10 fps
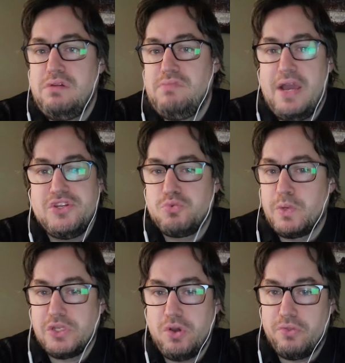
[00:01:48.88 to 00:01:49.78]
I just
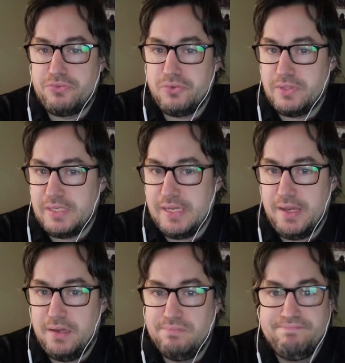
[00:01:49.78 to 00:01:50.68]
wouldn't go through
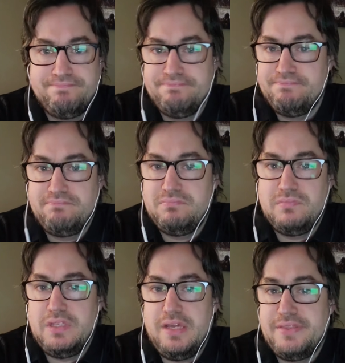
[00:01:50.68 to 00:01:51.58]
the
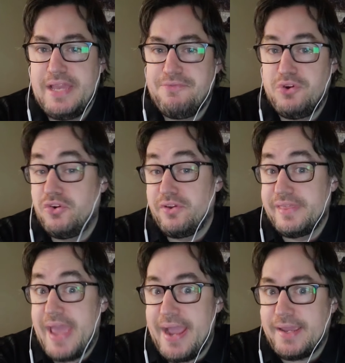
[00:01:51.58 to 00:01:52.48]
effort or
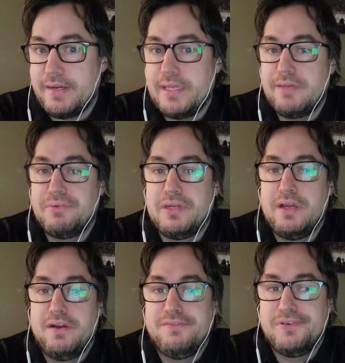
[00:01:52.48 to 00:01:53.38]
the agony even
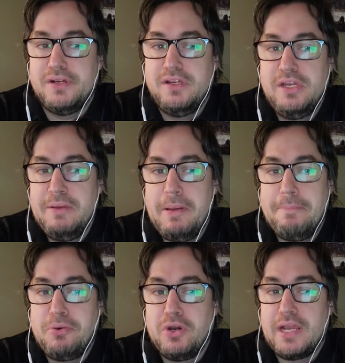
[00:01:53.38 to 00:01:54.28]
of
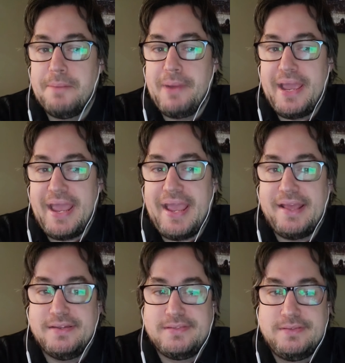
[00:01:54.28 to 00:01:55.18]
putting up my
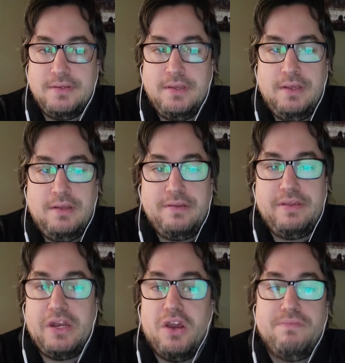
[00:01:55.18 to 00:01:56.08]
hand,
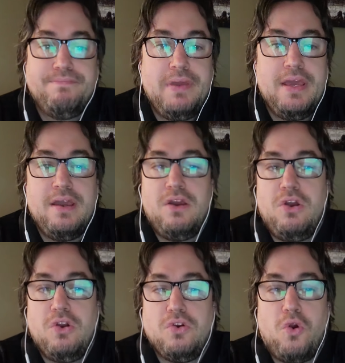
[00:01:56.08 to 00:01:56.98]
you know,
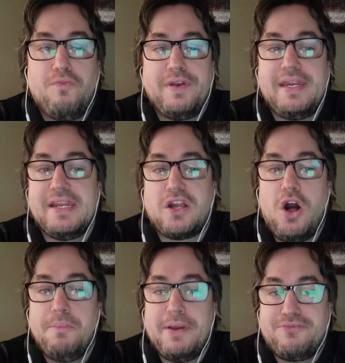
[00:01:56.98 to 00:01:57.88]
or if I need to
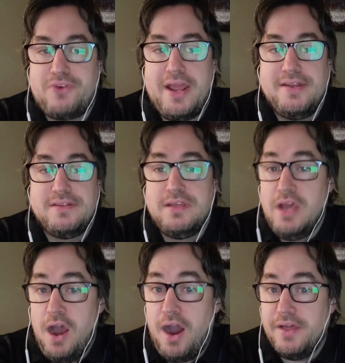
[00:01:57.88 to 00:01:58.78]
call my friend
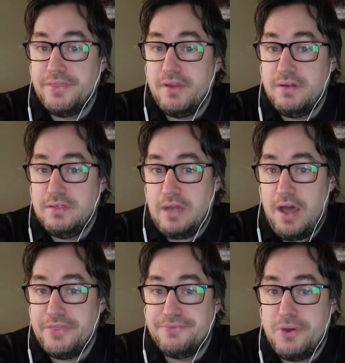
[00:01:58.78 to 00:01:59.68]
on
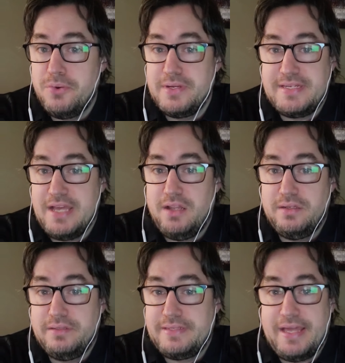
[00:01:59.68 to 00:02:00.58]
the phone to
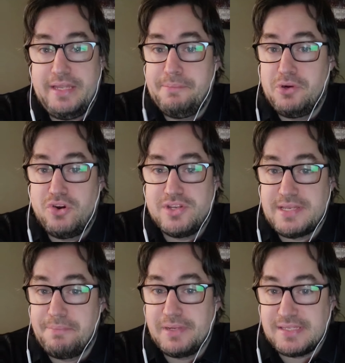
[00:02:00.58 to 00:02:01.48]
tell him or her
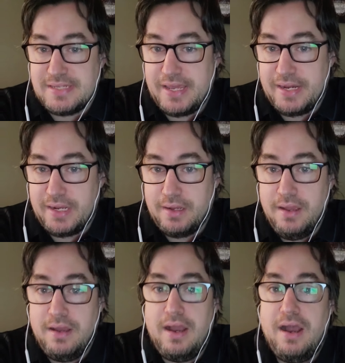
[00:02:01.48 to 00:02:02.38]
something exciting.
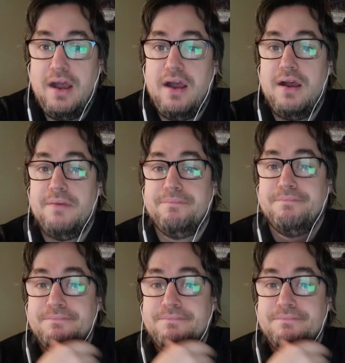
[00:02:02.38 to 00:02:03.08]
I